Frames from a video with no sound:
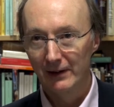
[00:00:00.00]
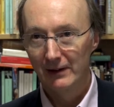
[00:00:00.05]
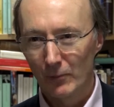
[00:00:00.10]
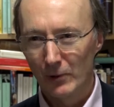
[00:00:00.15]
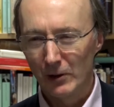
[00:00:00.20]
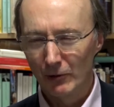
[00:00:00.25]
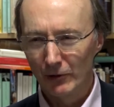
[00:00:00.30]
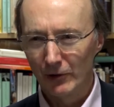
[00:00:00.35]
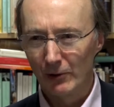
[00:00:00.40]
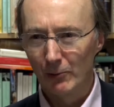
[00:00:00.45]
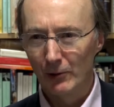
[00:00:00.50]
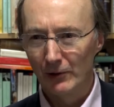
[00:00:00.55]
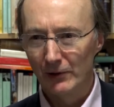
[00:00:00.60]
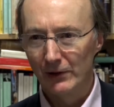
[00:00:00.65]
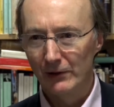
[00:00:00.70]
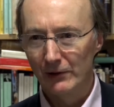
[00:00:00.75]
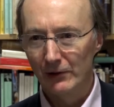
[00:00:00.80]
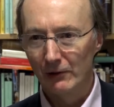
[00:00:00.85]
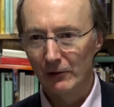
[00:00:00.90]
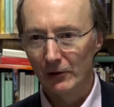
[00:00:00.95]
We also
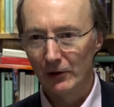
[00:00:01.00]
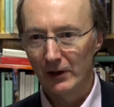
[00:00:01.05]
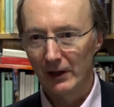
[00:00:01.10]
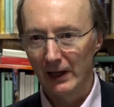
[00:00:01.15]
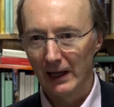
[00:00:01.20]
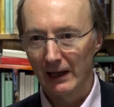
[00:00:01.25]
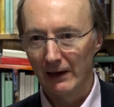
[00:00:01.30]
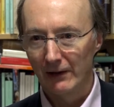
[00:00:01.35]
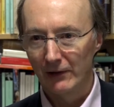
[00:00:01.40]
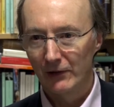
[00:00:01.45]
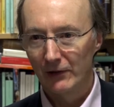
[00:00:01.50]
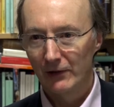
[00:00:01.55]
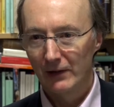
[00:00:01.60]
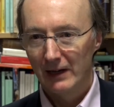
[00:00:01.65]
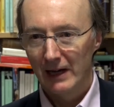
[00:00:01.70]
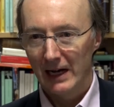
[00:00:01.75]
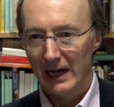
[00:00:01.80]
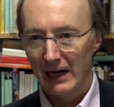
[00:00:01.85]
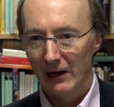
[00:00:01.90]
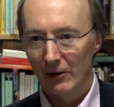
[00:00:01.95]
wanted to look at
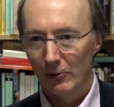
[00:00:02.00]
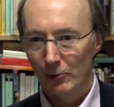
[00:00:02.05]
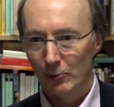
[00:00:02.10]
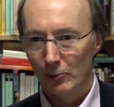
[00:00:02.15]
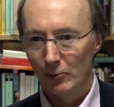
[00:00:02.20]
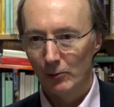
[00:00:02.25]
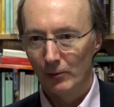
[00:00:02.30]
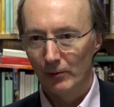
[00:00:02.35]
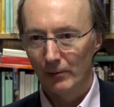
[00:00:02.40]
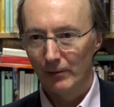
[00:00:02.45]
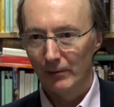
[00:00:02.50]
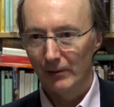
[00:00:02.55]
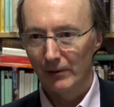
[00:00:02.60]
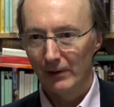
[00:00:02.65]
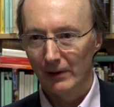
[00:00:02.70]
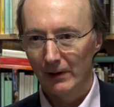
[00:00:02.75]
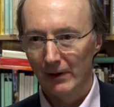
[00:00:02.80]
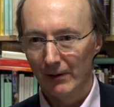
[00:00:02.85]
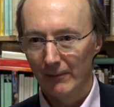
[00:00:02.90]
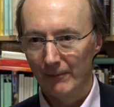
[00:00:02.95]
how
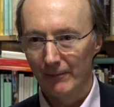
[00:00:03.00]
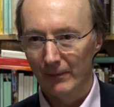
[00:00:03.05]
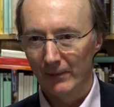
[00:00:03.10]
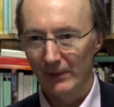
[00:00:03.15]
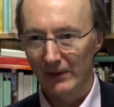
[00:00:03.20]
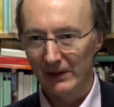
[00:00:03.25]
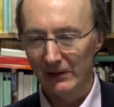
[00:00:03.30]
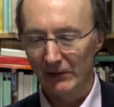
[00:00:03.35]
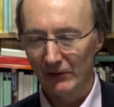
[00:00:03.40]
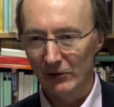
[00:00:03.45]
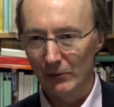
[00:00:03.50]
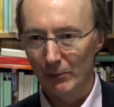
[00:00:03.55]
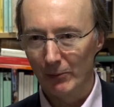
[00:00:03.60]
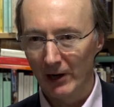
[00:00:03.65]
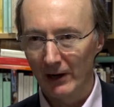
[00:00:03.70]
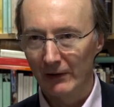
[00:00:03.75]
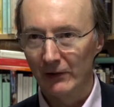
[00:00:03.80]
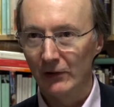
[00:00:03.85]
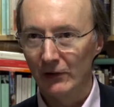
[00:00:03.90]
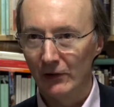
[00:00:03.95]
these new
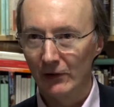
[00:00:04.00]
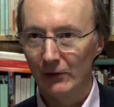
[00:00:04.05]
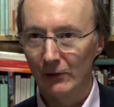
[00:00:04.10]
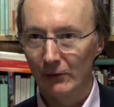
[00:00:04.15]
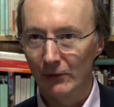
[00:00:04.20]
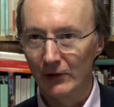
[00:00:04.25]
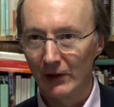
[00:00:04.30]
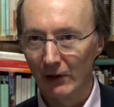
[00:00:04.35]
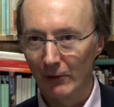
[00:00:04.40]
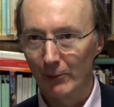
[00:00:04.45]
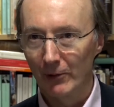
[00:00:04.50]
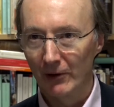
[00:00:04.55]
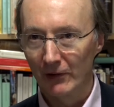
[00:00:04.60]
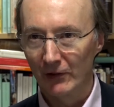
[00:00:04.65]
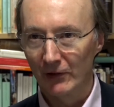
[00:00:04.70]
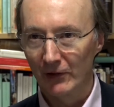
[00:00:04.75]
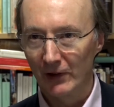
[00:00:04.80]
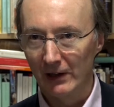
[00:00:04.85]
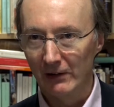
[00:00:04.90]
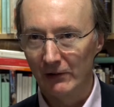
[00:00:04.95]
practices of
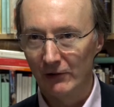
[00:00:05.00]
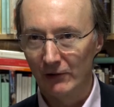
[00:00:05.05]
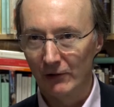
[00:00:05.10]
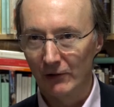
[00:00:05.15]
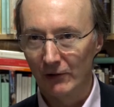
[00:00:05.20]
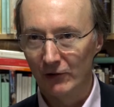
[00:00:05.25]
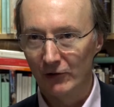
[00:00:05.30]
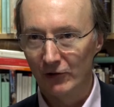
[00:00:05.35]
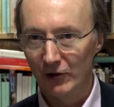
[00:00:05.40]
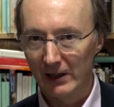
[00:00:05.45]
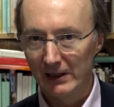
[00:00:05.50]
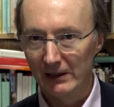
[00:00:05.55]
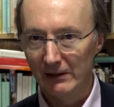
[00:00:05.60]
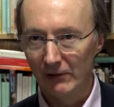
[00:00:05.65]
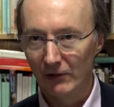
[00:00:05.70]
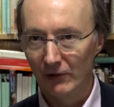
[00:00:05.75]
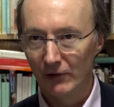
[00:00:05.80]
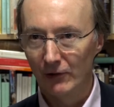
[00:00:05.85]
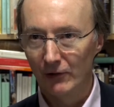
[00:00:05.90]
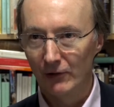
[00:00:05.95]
self-presentation
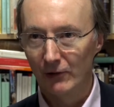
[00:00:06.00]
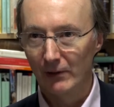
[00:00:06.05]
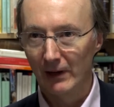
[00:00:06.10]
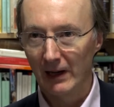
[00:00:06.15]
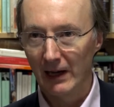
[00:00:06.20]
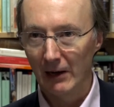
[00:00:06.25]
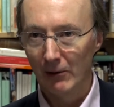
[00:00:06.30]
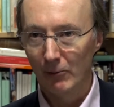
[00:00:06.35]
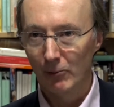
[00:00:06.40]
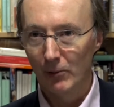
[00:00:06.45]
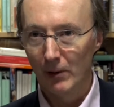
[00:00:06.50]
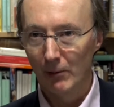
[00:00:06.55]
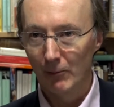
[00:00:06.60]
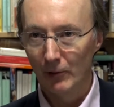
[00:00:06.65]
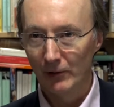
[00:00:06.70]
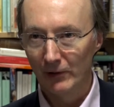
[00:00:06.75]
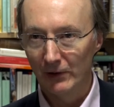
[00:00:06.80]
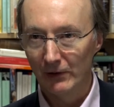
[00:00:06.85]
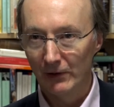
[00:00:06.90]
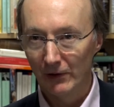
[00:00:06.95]
changed how one
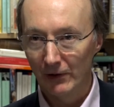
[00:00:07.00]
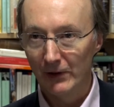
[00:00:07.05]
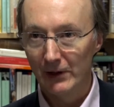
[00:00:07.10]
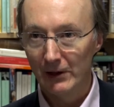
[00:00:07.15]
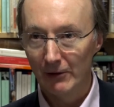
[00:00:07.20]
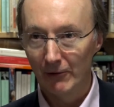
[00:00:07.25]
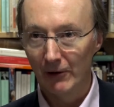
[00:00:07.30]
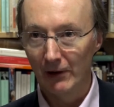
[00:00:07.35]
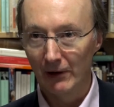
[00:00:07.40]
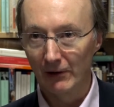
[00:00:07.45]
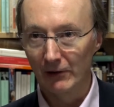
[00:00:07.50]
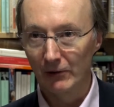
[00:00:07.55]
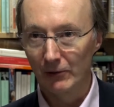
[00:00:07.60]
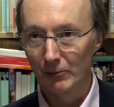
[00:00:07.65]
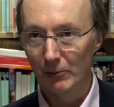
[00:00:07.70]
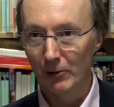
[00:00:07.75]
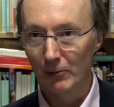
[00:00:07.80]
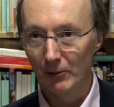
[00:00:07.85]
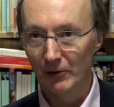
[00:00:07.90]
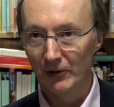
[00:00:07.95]
wanted to theorize
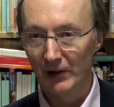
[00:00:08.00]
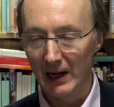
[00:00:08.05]
what was